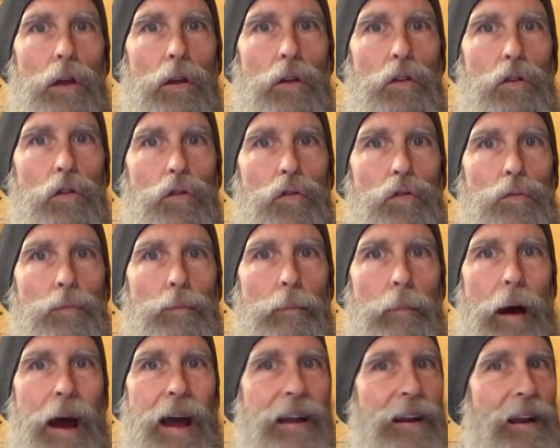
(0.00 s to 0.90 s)
you
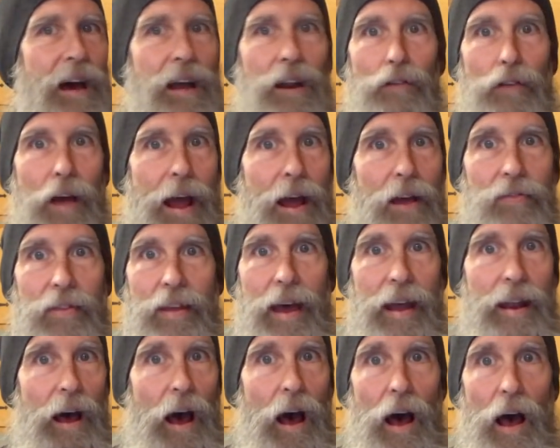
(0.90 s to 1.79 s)
might not have had
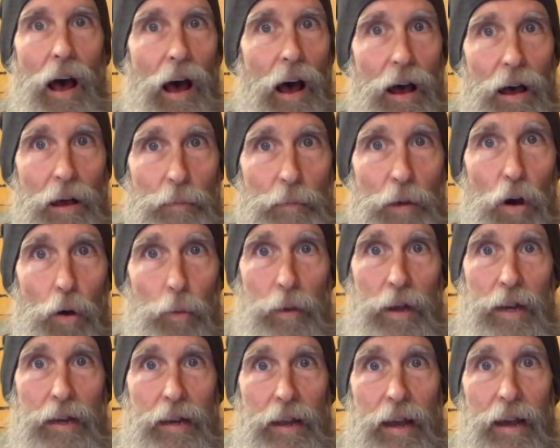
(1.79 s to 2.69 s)
that aha
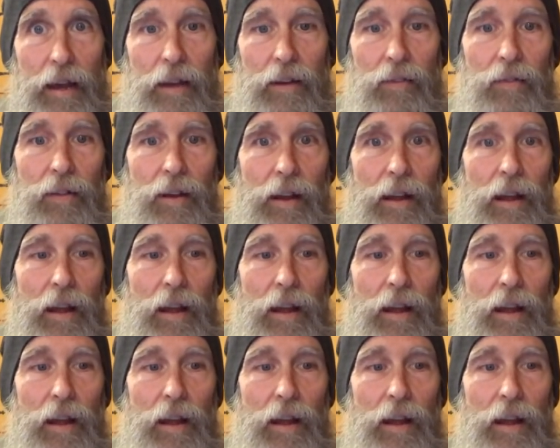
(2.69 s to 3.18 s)
moment yet.